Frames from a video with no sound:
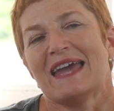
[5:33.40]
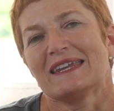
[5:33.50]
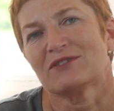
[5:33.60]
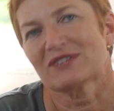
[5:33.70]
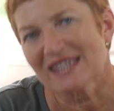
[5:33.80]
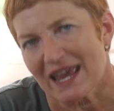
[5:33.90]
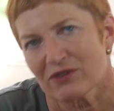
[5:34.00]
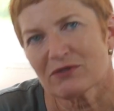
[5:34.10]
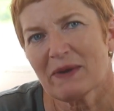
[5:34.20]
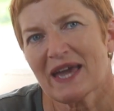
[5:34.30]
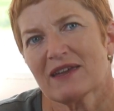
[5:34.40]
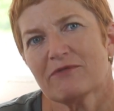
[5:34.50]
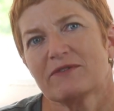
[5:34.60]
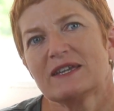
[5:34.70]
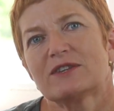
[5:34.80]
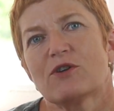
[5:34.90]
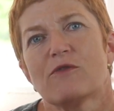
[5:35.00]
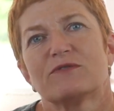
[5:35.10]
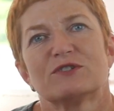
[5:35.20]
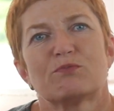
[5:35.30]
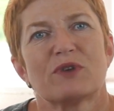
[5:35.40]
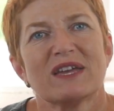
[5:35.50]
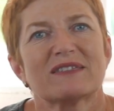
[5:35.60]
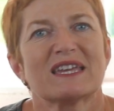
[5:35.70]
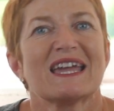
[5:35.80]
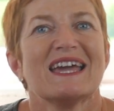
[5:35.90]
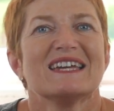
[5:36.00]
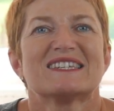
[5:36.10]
And then the second benefit of this breathing